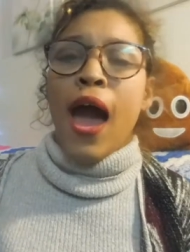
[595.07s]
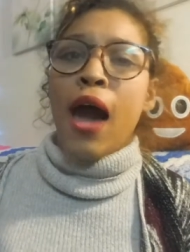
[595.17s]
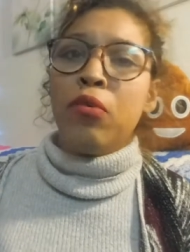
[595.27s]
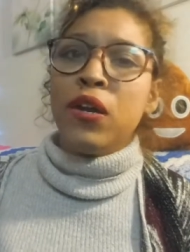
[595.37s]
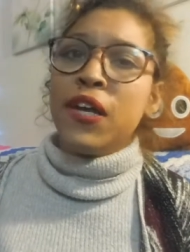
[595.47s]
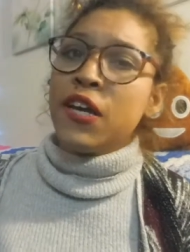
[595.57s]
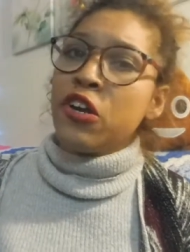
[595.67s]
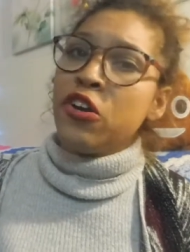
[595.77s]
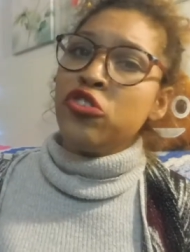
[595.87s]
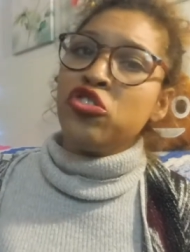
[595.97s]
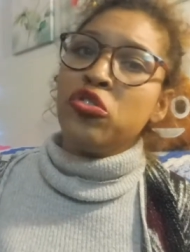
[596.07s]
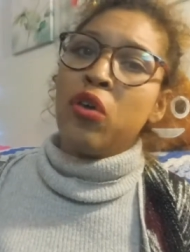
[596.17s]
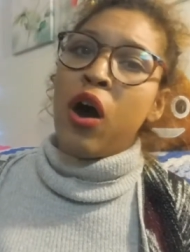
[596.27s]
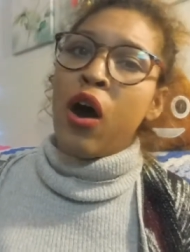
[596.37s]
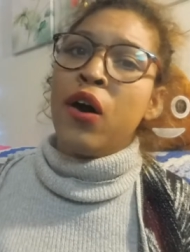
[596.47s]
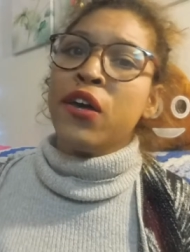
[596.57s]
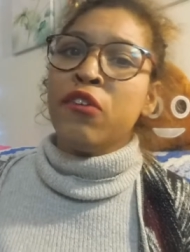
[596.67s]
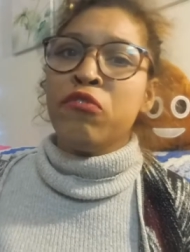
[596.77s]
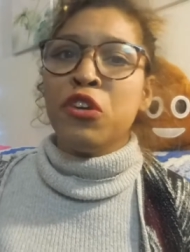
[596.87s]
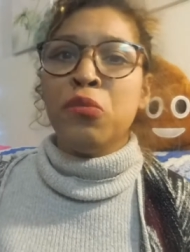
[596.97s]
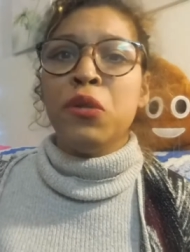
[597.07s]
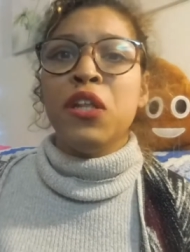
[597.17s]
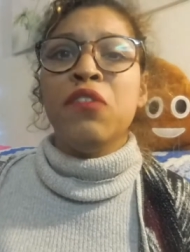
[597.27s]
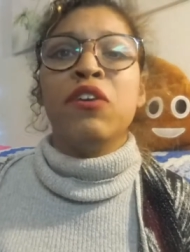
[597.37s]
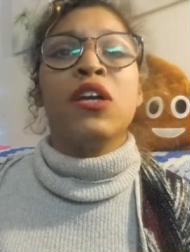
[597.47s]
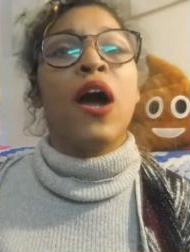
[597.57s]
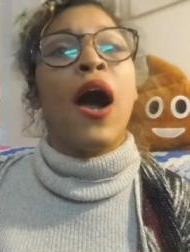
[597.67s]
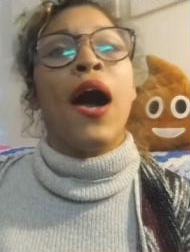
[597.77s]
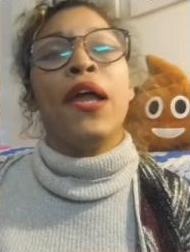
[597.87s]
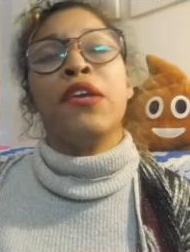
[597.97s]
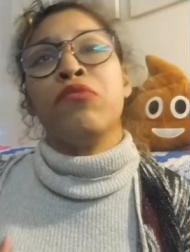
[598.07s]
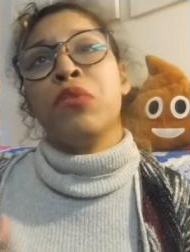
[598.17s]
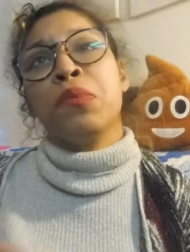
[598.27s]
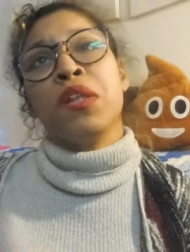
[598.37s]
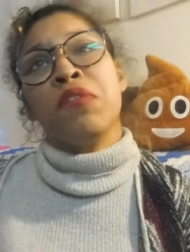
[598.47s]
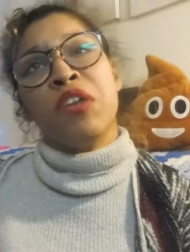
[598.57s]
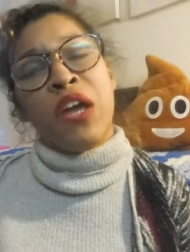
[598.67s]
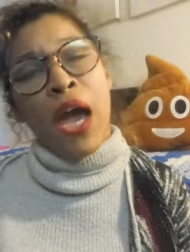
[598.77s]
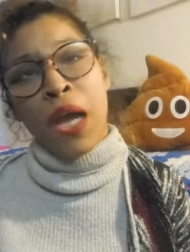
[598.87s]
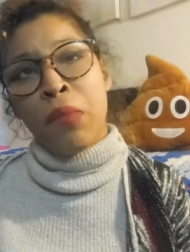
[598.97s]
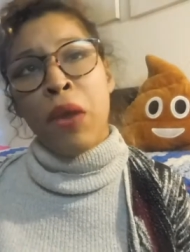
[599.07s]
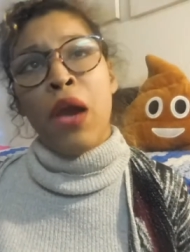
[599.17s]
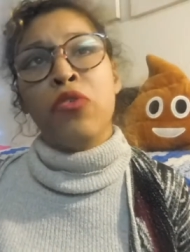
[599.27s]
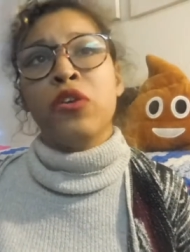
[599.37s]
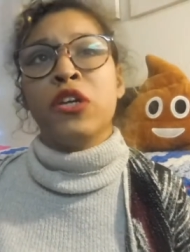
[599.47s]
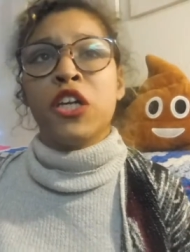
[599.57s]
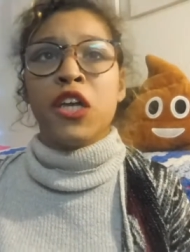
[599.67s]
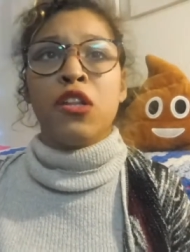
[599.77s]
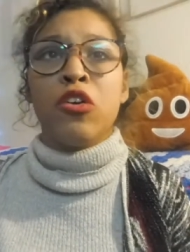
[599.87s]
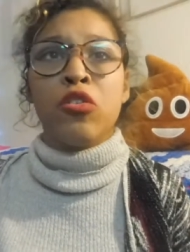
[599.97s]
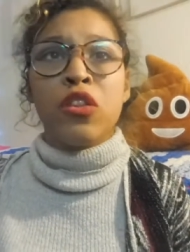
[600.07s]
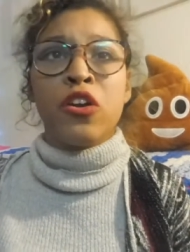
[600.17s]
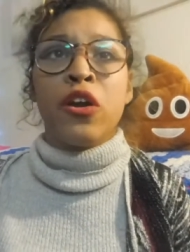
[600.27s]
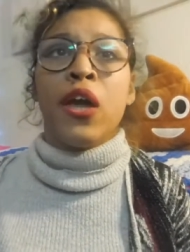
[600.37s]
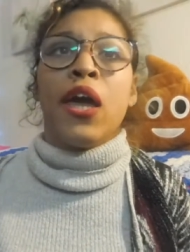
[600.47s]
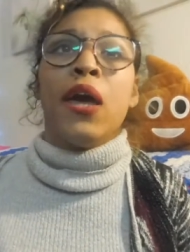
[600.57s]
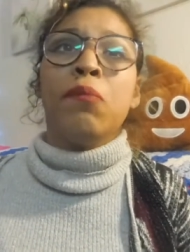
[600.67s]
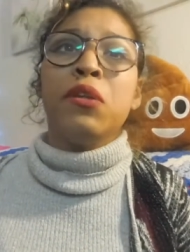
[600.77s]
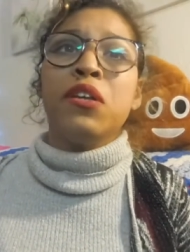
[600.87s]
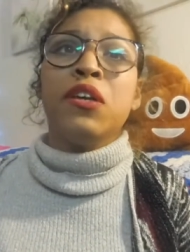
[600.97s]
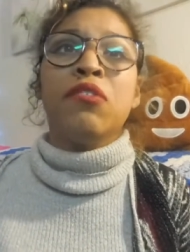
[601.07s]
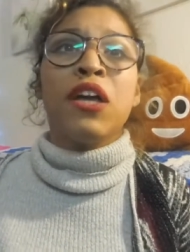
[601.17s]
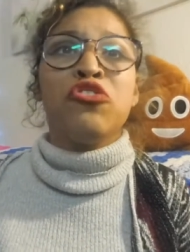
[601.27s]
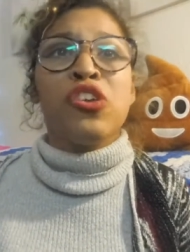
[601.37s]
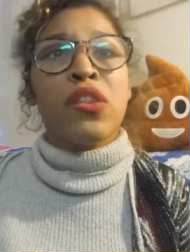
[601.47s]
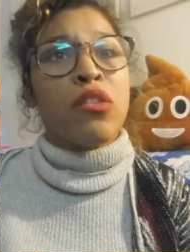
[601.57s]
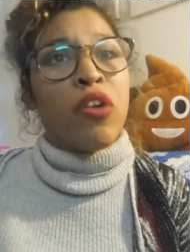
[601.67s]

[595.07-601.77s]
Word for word: I want to encourage you all, if you believe in God, if you believe in a higher power, to get closer and believe that Jesus